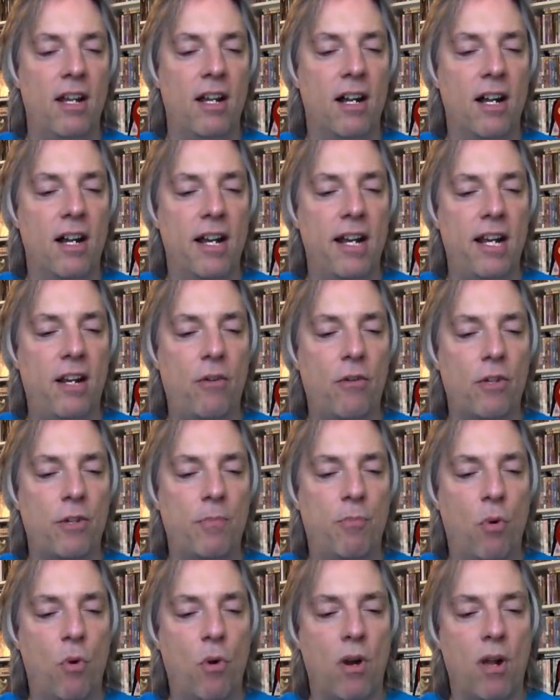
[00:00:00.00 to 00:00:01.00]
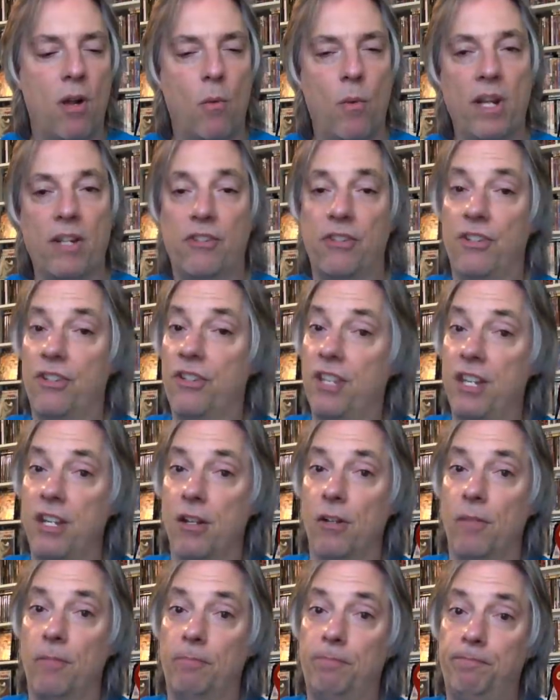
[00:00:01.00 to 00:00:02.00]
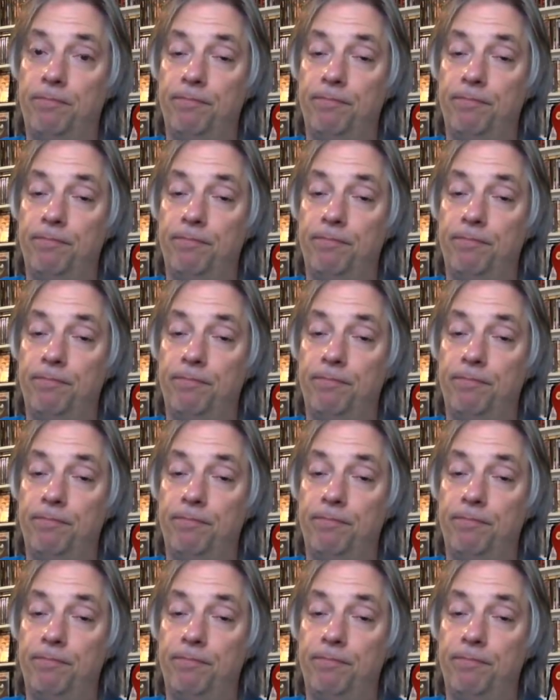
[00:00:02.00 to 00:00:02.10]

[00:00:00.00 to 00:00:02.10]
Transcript: Uh, Icarus, Born on Wings of Steel,